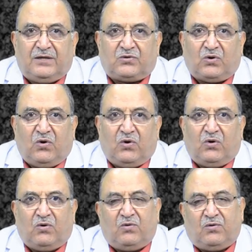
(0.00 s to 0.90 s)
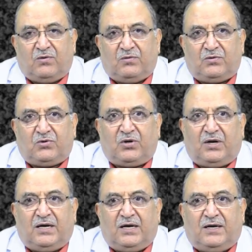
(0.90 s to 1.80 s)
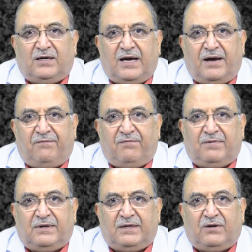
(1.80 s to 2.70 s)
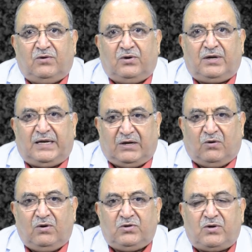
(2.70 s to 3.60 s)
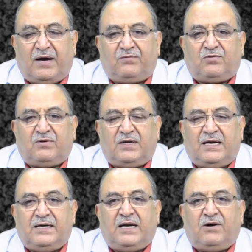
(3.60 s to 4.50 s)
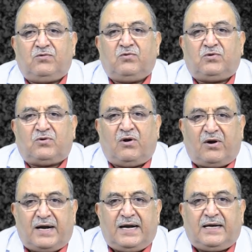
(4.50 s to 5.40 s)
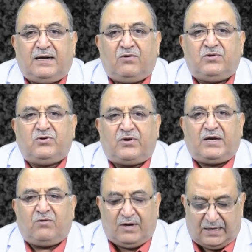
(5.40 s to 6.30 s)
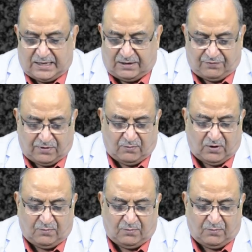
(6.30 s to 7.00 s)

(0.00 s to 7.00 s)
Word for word: So you should uh, have a uh, lower ego. You have to learn how to tolerate, lower your ego and learn from